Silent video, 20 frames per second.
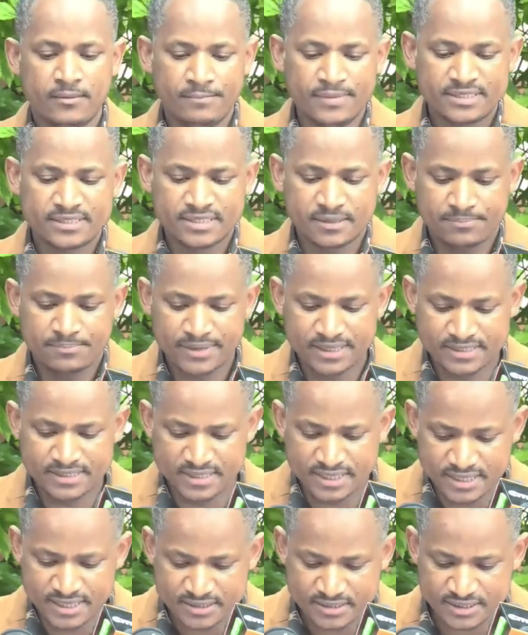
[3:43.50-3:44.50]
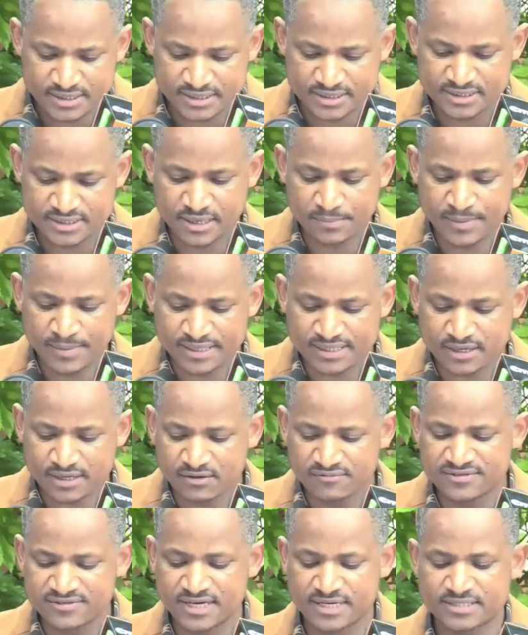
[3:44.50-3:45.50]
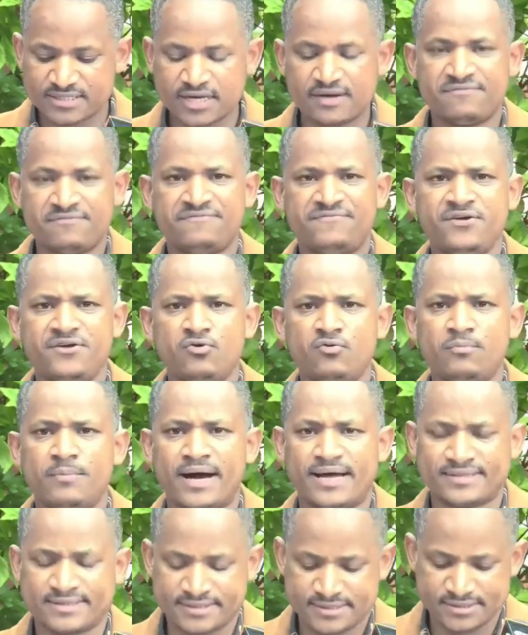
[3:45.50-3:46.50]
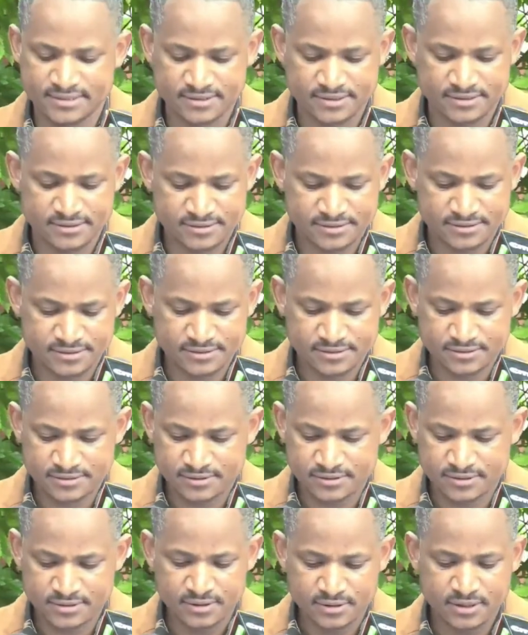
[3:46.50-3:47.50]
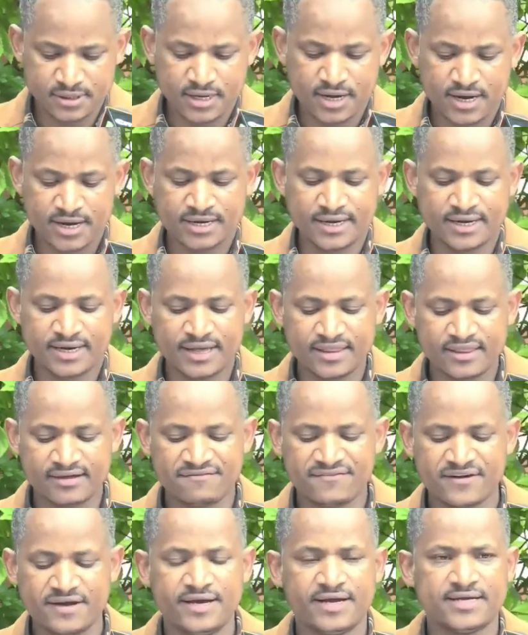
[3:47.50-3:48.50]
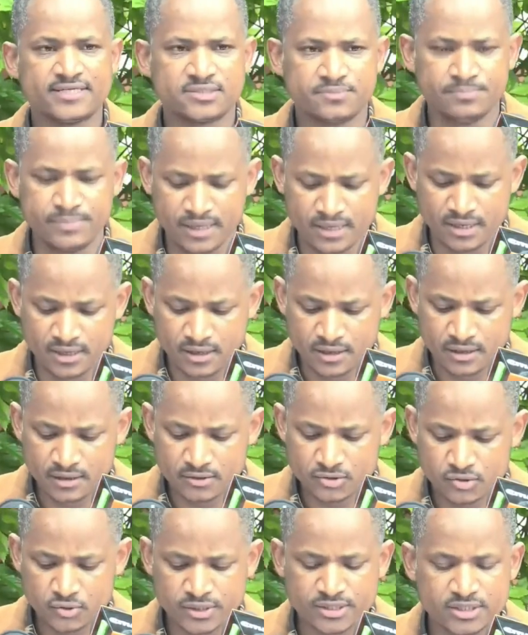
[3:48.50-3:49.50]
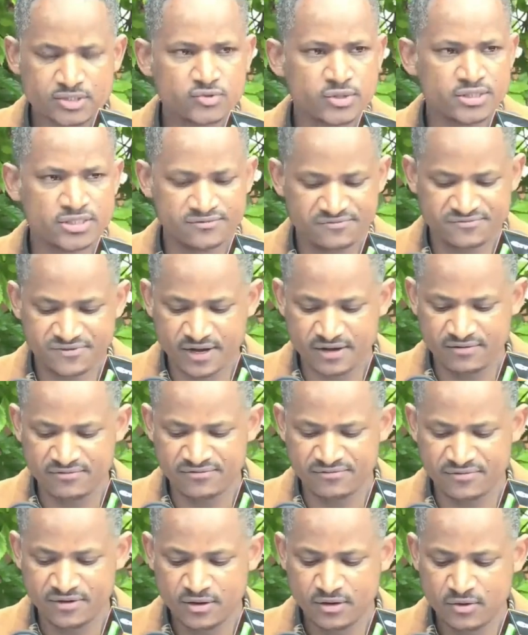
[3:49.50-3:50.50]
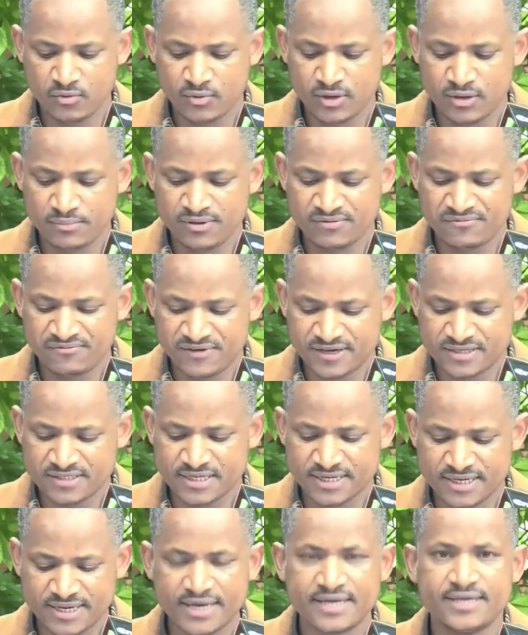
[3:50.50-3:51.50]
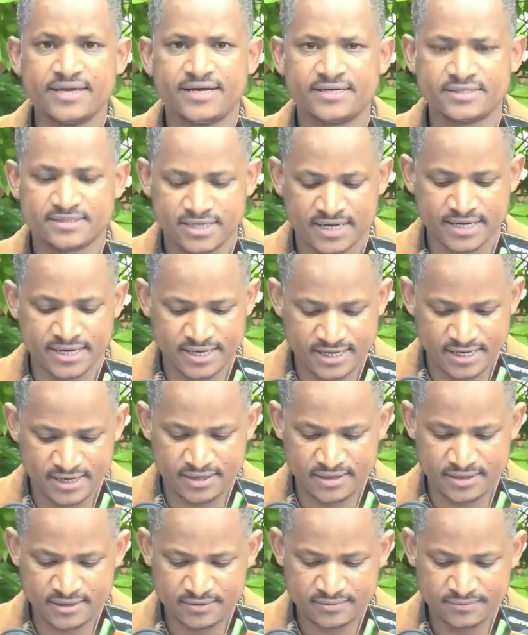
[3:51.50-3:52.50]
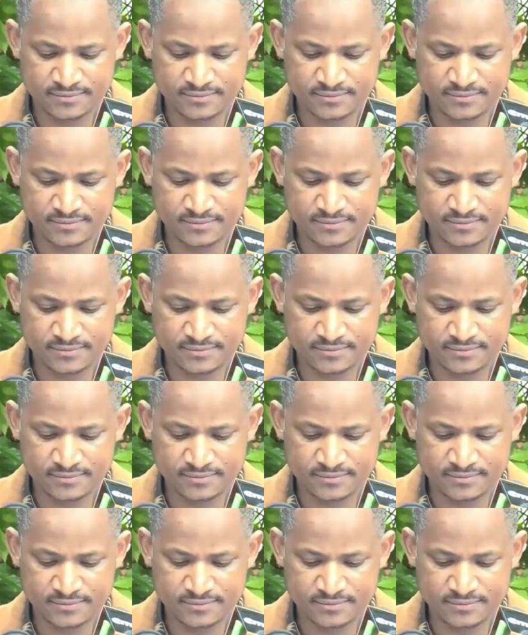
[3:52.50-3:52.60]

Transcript: Mr. President, it is a matter of just a few months and another finance bill 2025 will be facing Kenyans again.